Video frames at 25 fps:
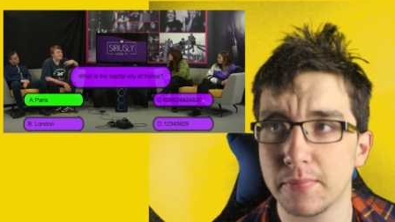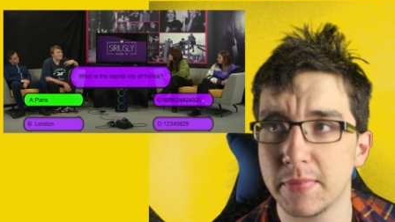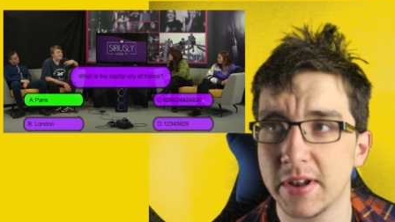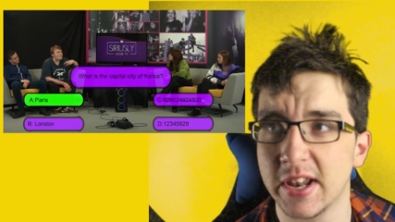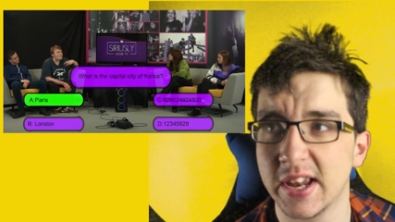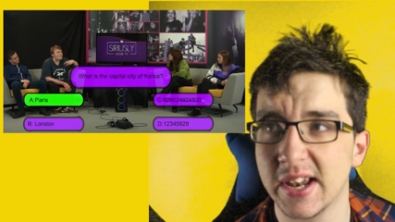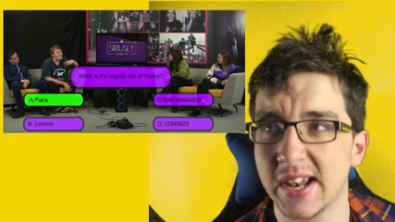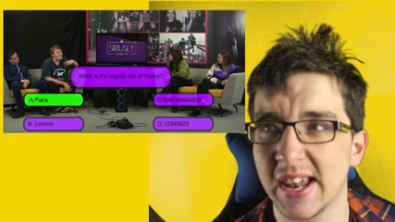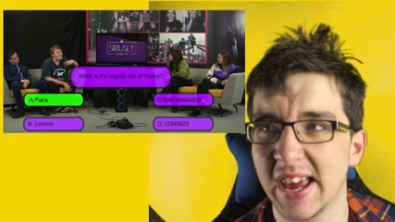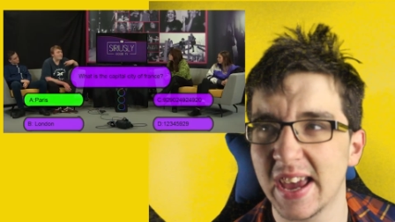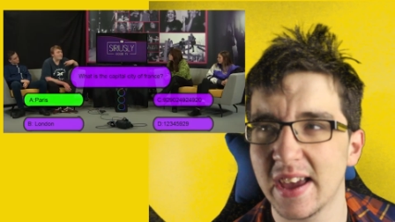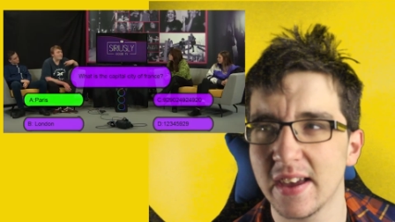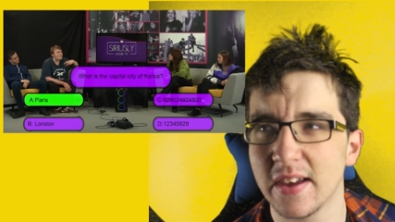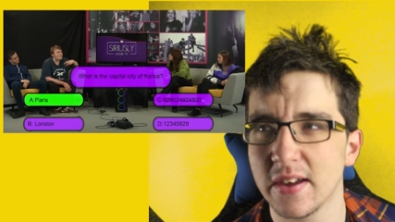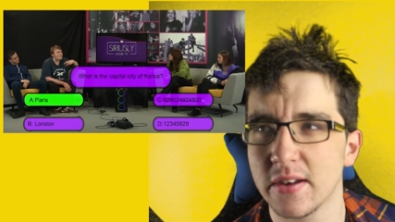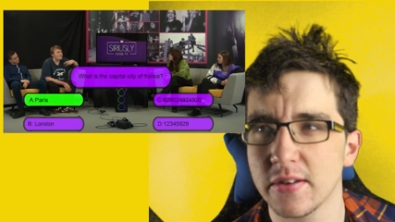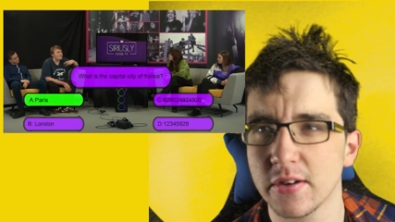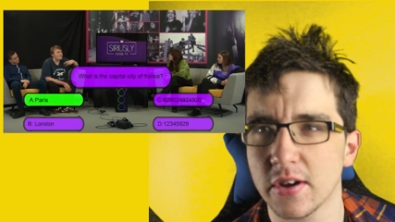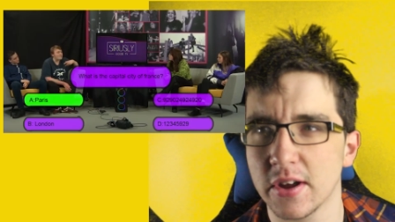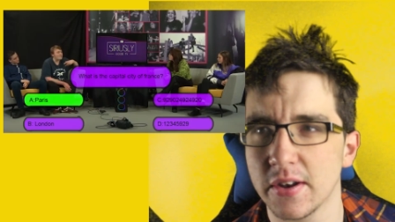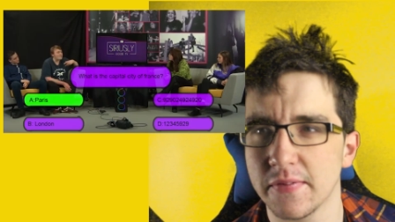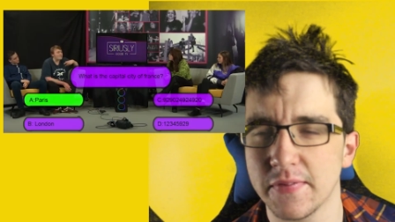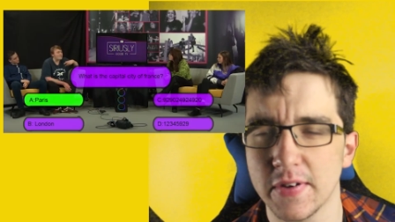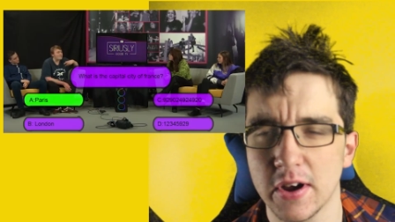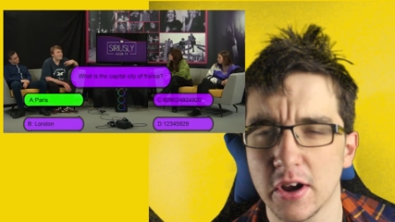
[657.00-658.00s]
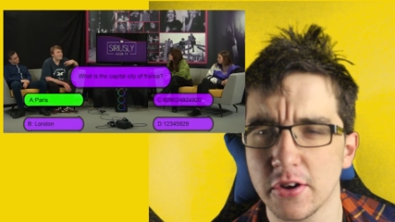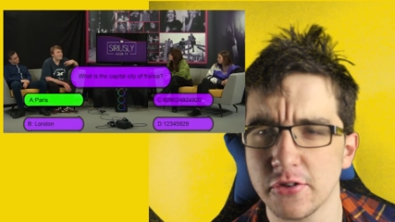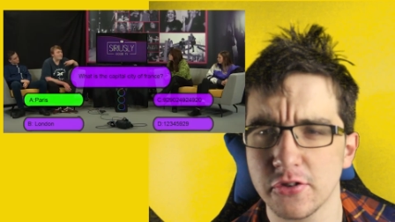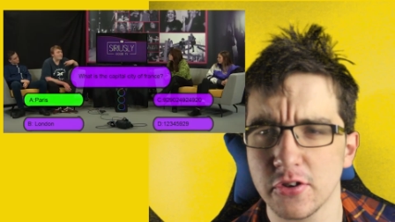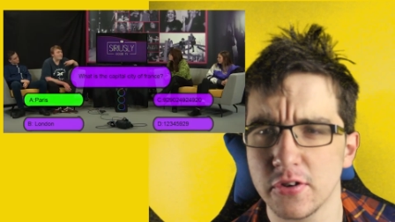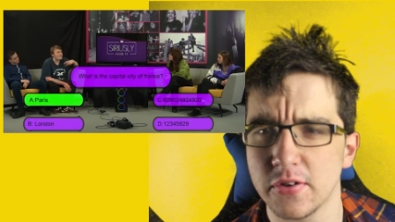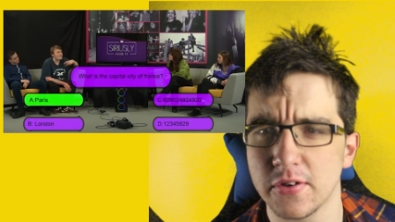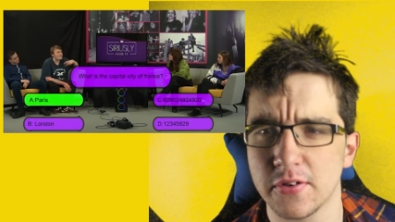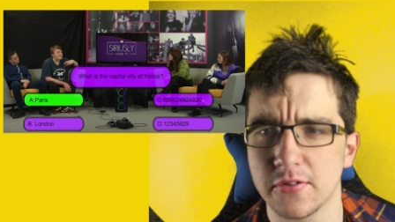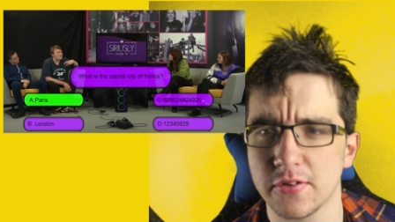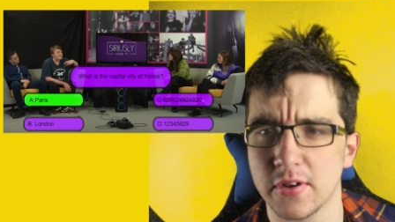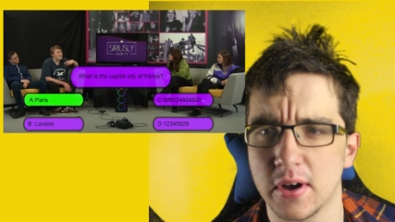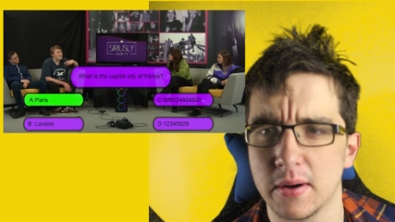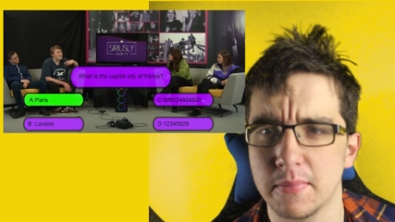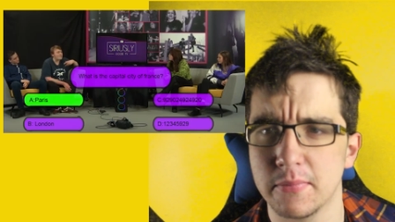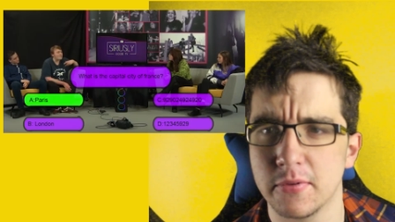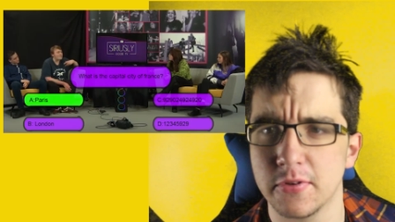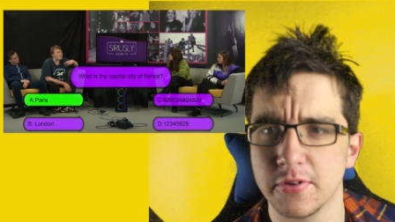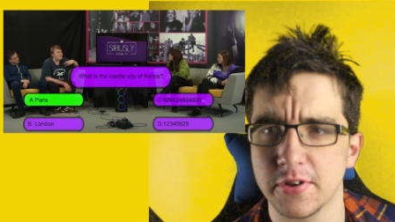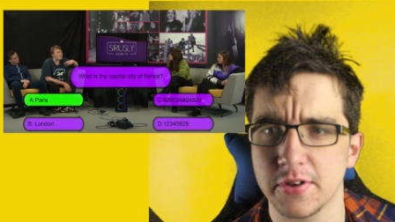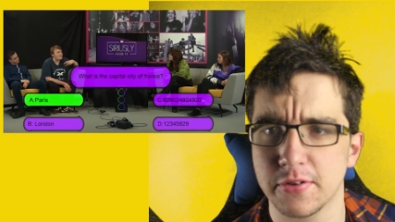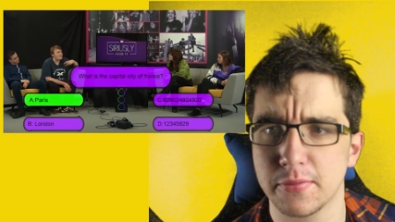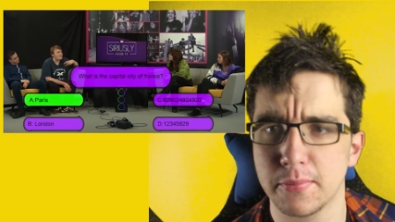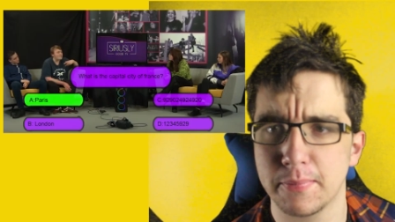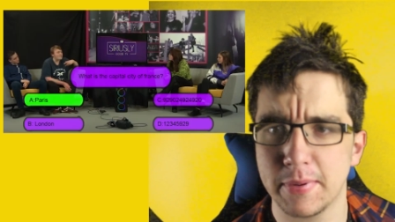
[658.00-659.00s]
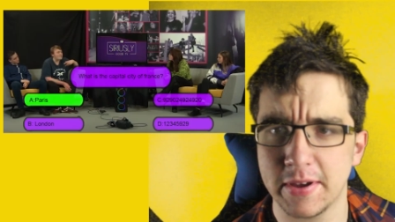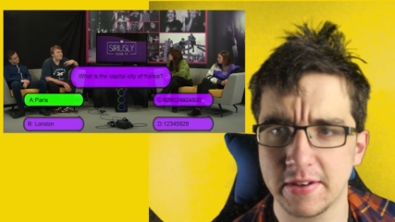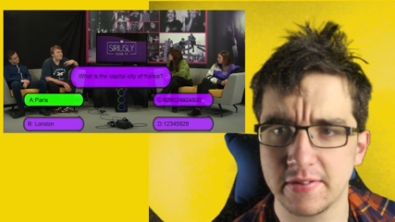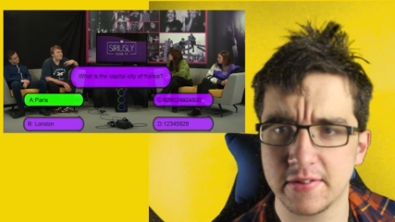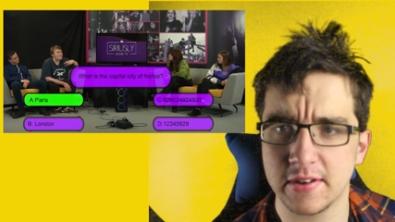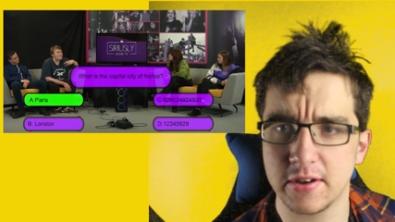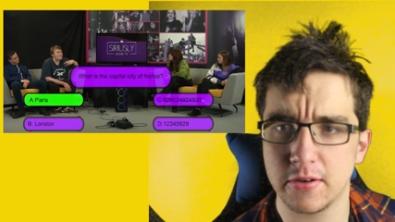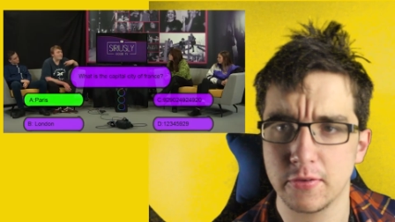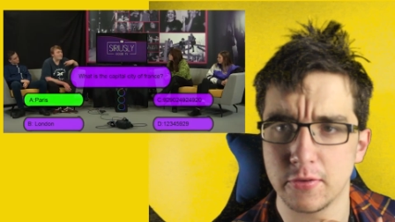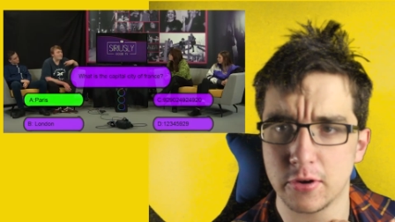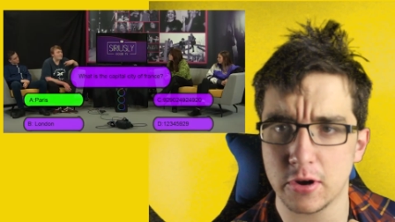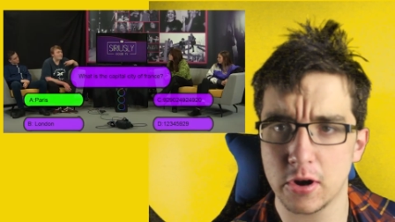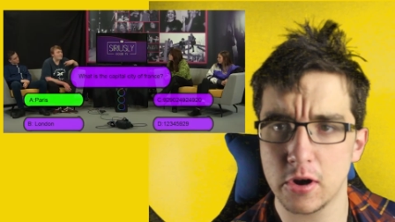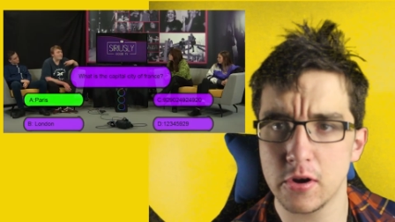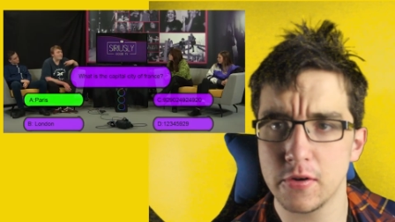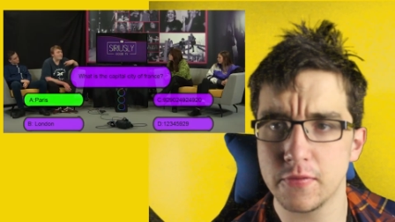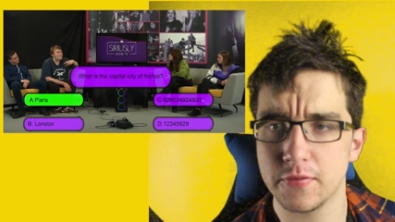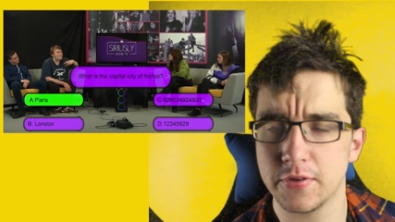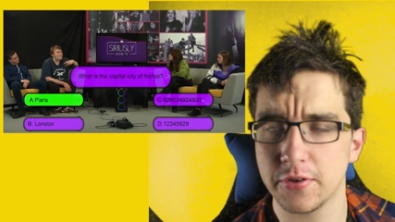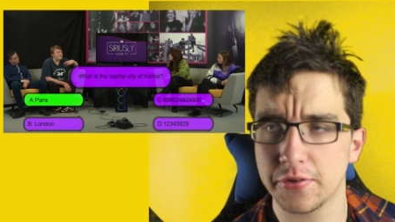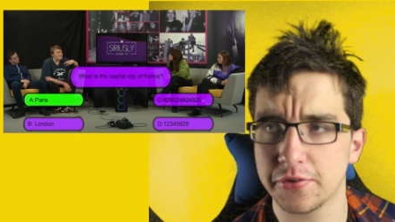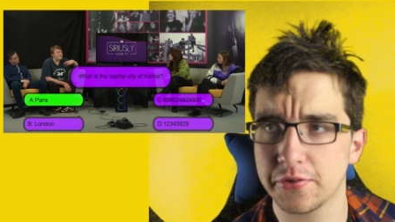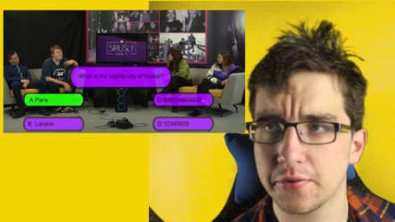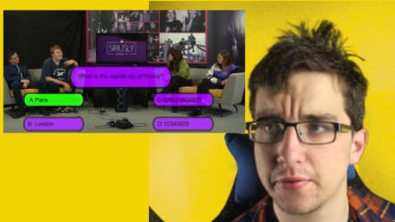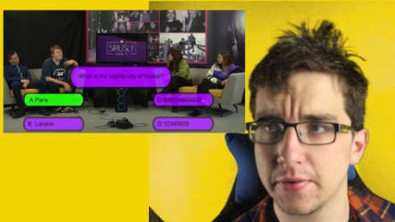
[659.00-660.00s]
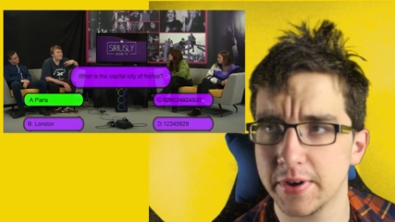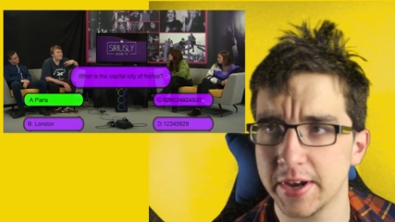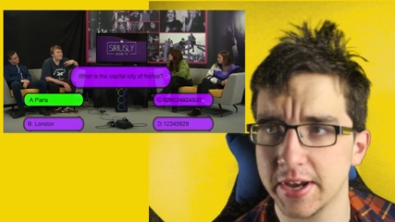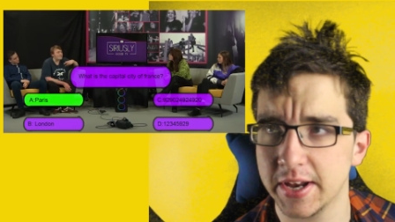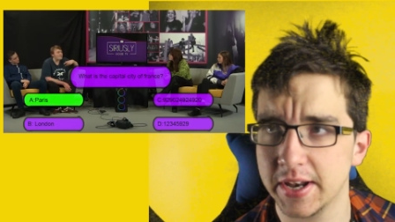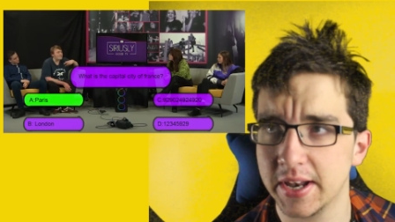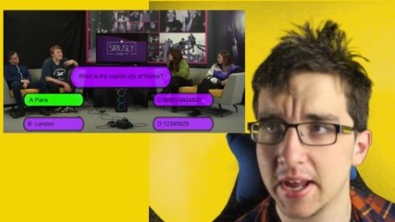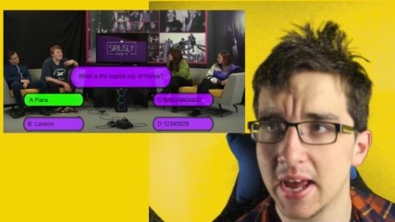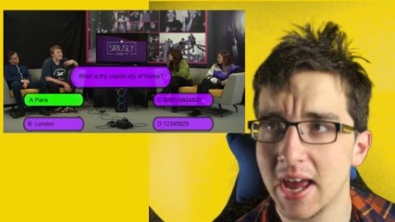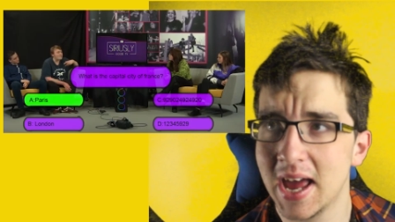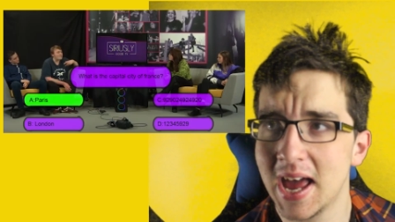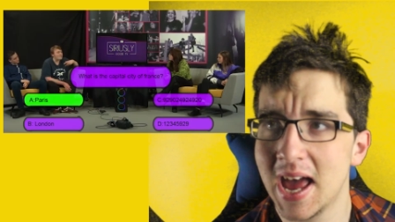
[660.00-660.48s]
a Millionaire kind of thing. I'll show an example of this. Basically, it would go over the screen,